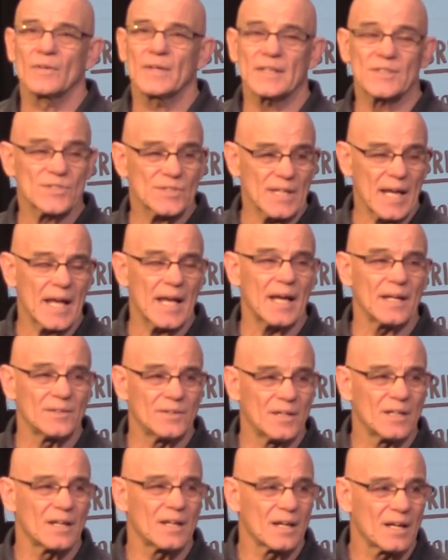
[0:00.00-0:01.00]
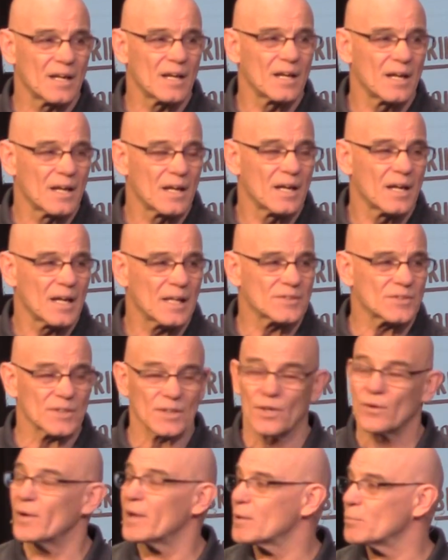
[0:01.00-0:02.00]
That's sad. That's
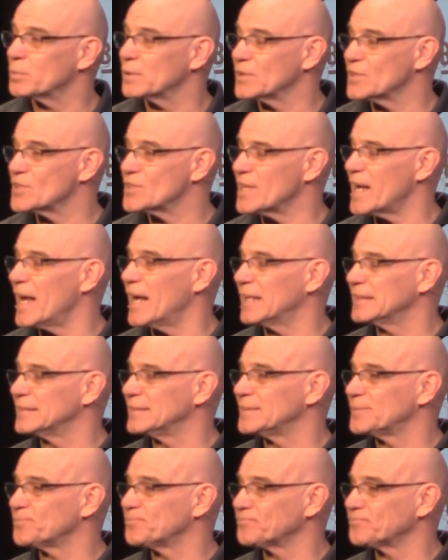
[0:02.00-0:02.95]
incredibly sad.